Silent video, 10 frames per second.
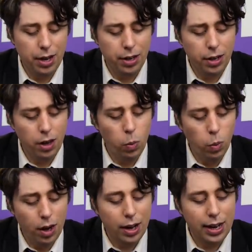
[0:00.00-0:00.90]
I don't know
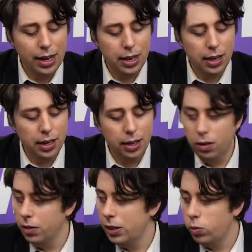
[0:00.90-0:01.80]
why
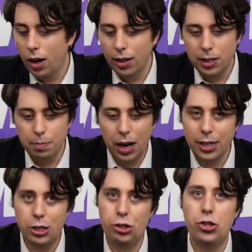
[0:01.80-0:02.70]
all these wireless
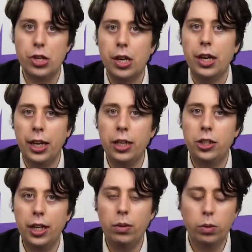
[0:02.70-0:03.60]
mices in
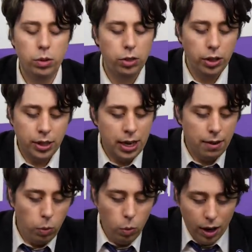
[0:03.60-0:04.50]
general don't just
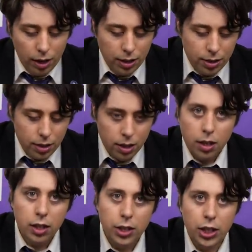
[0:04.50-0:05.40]
have a wireless
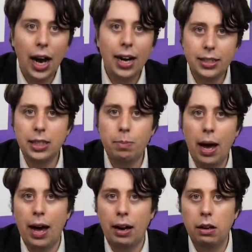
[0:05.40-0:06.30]
charging
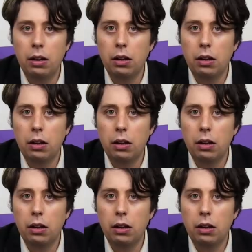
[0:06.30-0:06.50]
pad.